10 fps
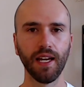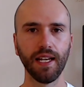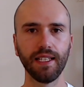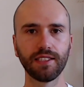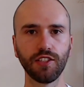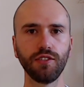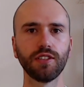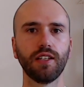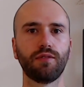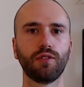is
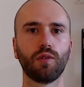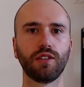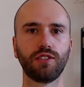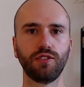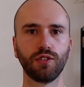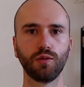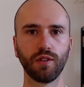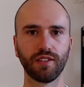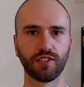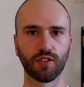usually everyone to do
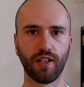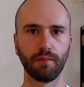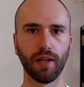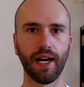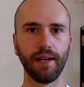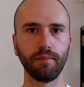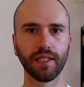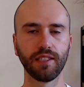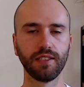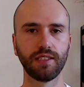with the screenplay,
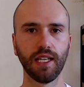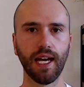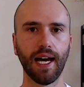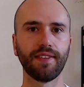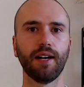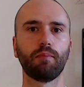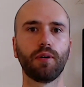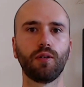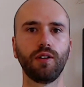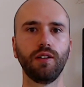because at that
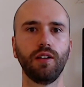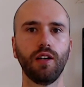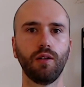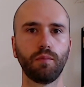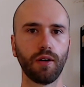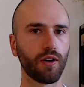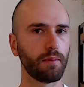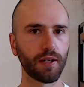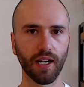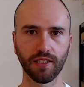point,
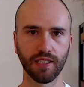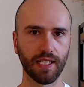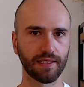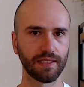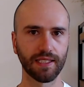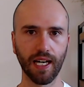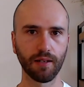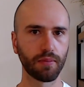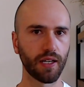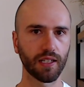pre-production hasn't
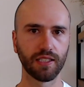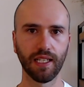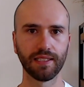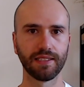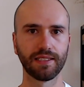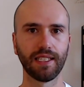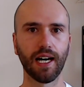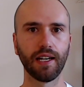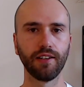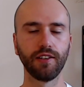started, production hasn't
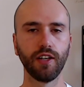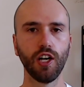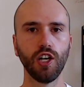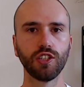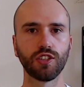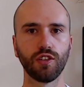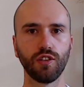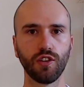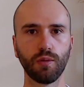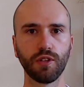started. So
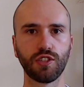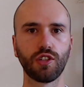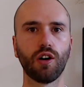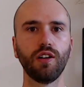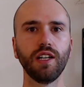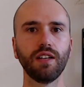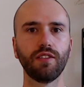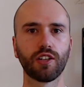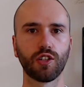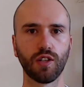the majority of
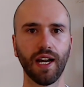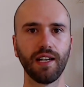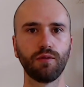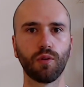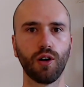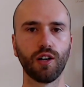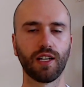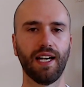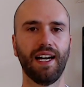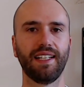the creative
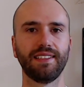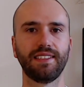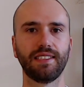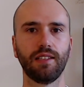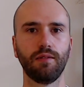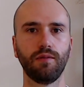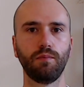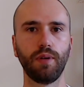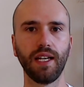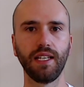work has
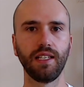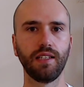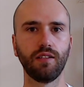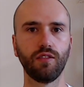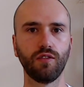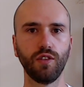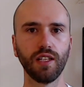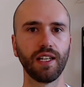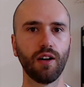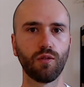been
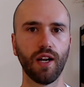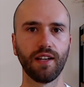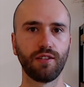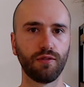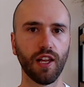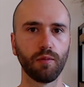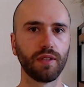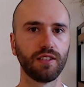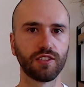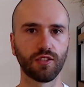really around
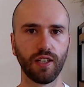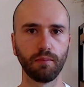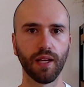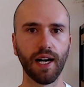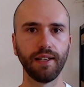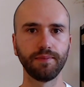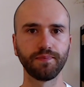developing the screenplay.